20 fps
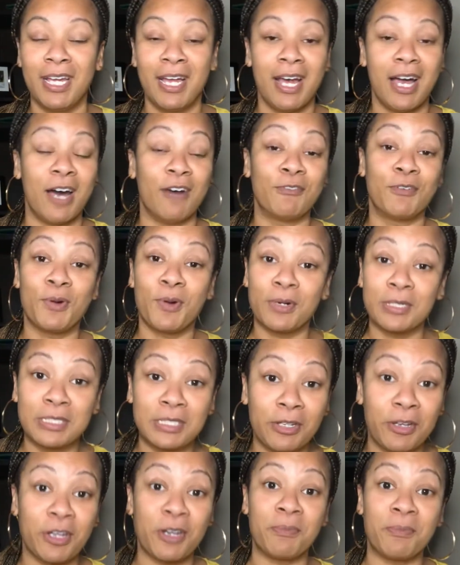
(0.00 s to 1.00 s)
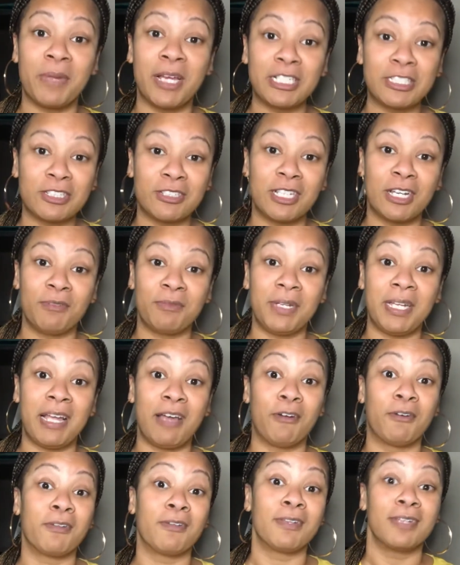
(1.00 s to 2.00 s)
Of course, they're going to make sure that we go
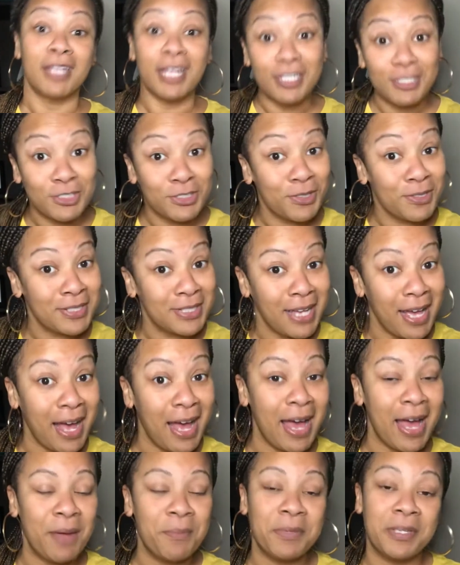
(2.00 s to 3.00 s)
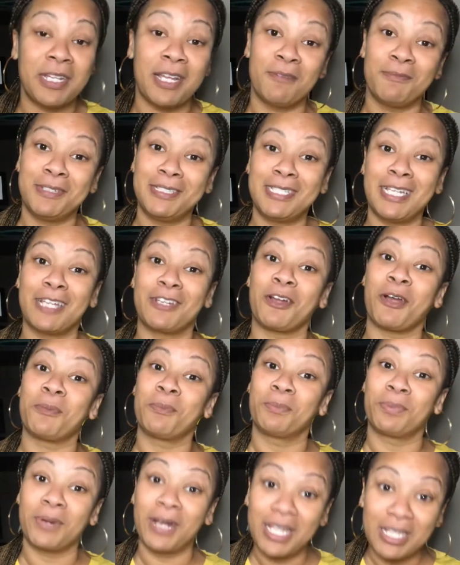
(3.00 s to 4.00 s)
to lunch on time and that we take our
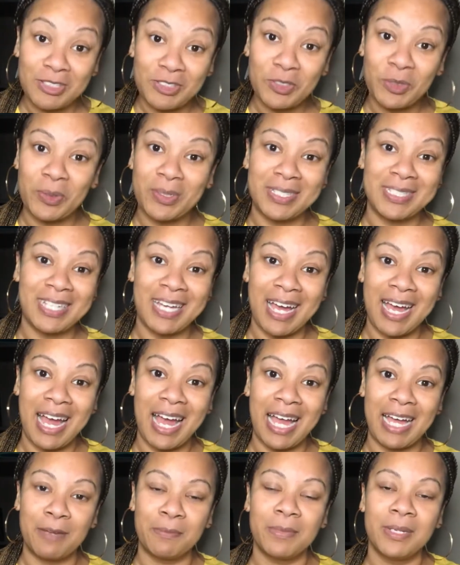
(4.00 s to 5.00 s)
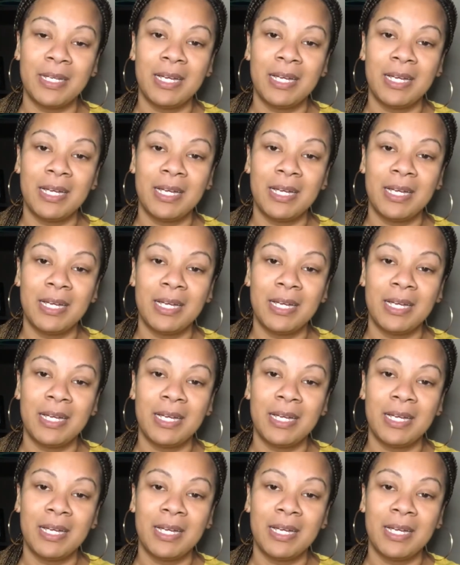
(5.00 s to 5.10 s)
breaks on time.